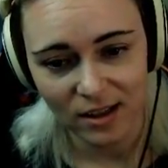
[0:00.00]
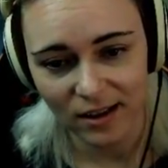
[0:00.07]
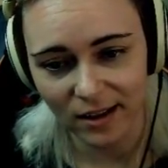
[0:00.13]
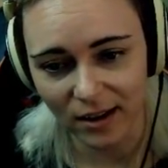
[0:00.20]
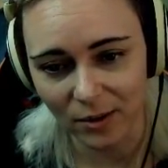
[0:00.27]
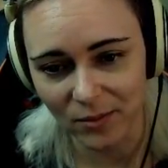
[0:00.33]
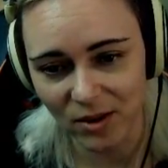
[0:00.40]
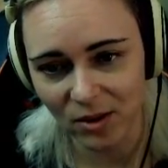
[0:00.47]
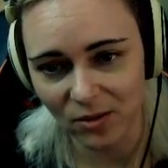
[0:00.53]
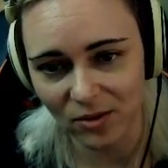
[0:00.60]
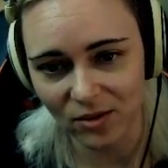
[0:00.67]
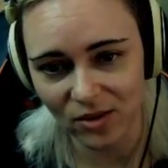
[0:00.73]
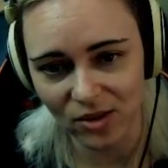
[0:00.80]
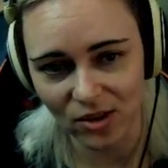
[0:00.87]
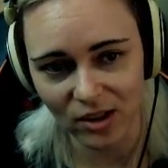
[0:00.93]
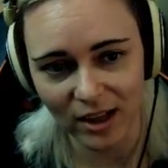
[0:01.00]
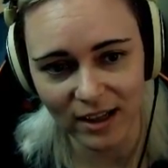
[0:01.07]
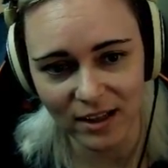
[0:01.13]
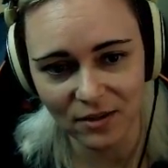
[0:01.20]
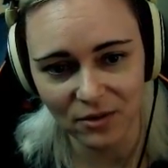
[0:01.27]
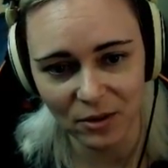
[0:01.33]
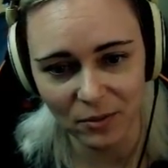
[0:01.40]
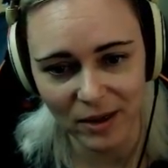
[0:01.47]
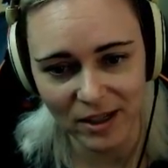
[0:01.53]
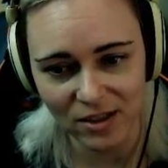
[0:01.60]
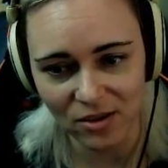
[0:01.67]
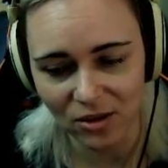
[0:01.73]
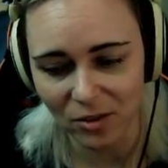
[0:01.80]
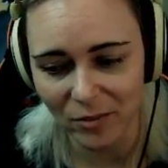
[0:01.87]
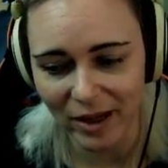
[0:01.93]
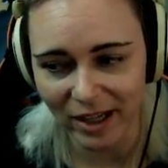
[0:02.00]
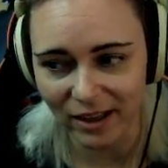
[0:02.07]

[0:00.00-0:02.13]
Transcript: So there's a lot of different ways you can make